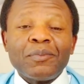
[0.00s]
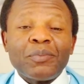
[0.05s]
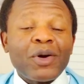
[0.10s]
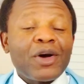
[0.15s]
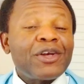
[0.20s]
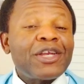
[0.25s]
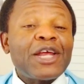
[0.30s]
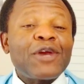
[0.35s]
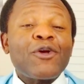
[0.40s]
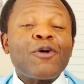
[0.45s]

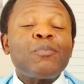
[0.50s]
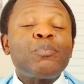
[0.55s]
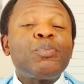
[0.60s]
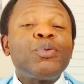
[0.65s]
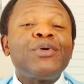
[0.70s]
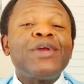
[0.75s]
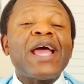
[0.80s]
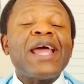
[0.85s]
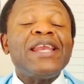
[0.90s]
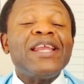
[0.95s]
But they don't
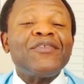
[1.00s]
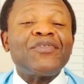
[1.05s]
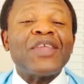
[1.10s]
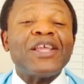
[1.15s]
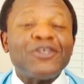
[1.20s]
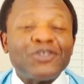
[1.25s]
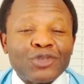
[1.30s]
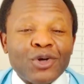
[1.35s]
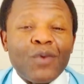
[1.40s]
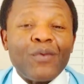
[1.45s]
put
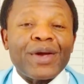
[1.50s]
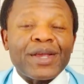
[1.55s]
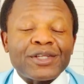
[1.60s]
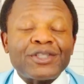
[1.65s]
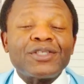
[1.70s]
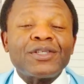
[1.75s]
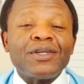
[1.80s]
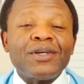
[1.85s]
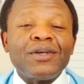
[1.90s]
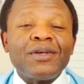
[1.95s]
anything to
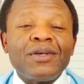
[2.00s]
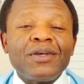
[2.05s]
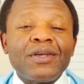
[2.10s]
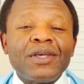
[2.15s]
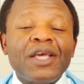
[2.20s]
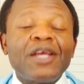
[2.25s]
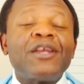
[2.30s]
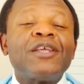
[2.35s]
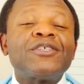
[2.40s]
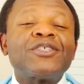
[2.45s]
it.
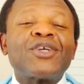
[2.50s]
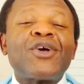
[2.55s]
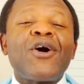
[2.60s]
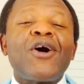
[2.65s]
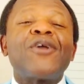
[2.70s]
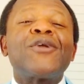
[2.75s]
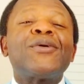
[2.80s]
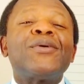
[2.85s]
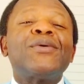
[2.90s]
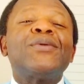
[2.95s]
It is
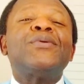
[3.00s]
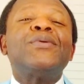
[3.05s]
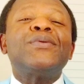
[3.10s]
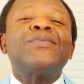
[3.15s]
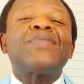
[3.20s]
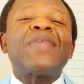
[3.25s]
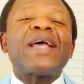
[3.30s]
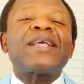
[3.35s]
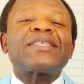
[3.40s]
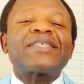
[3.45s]
God
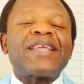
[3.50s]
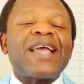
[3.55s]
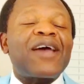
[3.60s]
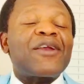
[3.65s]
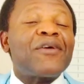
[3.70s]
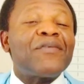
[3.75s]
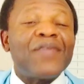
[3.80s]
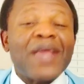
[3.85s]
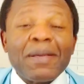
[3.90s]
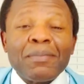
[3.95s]
who takes
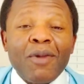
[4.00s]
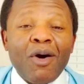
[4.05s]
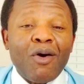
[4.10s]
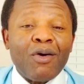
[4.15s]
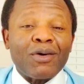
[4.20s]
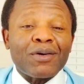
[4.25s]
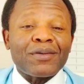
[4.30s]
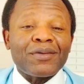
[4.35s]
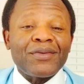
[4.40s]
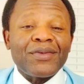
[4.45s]
care of them
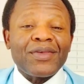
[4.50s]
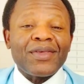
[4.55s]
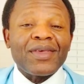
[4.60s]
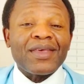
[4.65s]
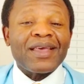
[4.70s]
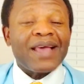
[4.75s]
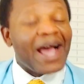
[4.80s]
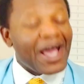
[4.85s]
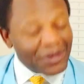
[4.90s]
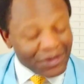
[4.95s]
all.
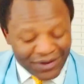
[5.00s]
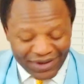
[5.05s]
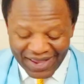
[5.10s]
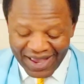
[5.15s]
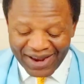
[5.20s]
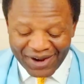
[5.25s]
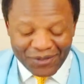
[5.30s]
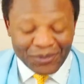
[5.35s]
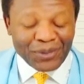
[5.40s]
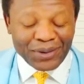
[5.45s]
Are you
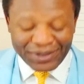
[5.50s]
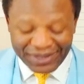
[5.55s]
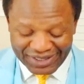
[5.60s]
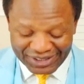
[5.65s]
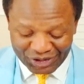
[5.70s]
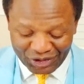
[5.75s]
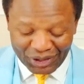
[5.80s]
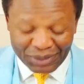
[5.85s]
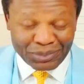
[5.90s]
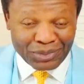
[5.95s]
hearing what
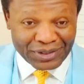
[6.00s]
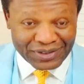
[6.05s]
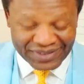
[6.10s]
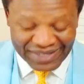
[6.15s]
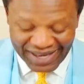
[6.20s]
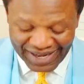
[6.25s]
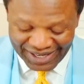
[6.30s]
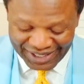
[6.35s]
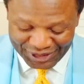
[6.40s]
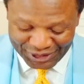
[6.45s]
the scripture is
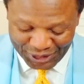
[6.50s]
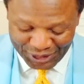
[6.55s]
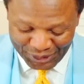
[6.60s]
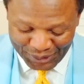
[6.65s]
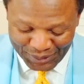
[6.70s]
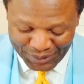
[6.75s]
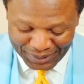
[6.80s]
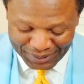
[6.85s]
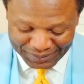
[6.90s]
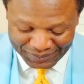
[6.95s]
telling to
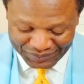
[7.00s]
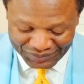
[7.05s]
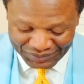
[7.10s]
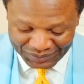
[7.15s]
you?